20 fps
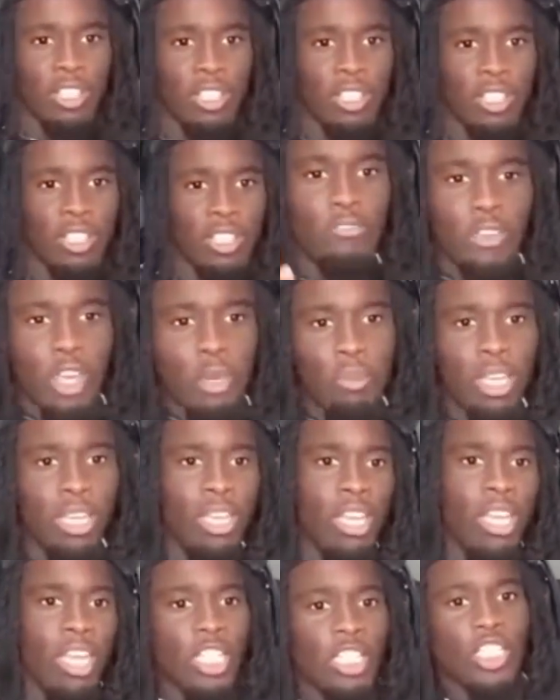You feel me?
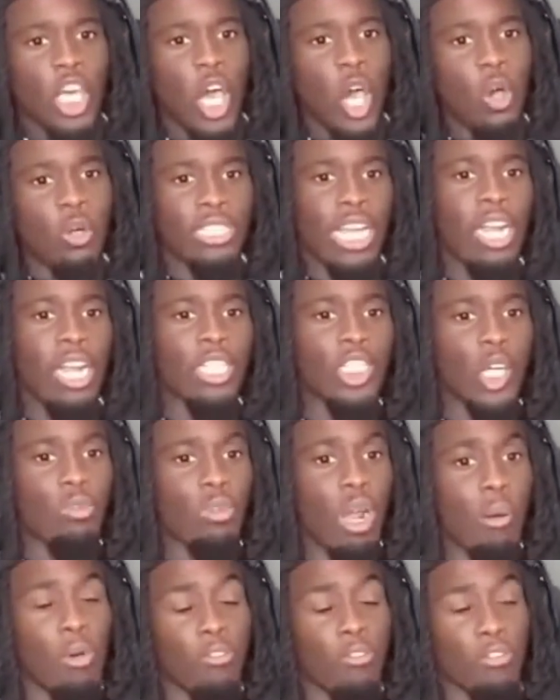So shout out to
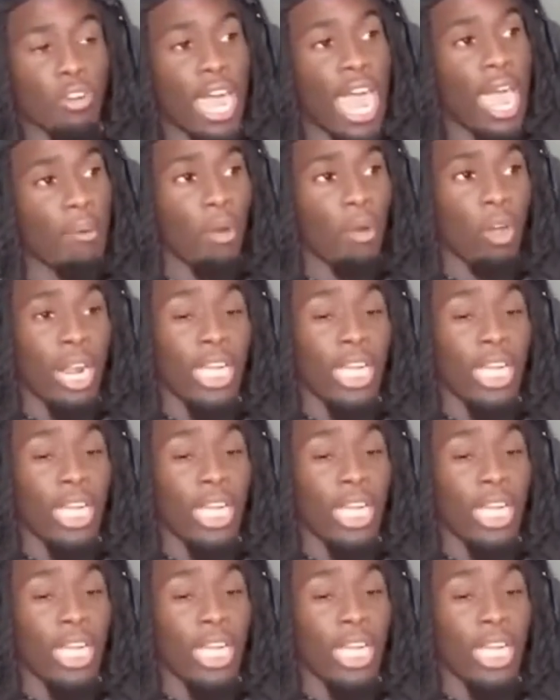Rumble for that, bro.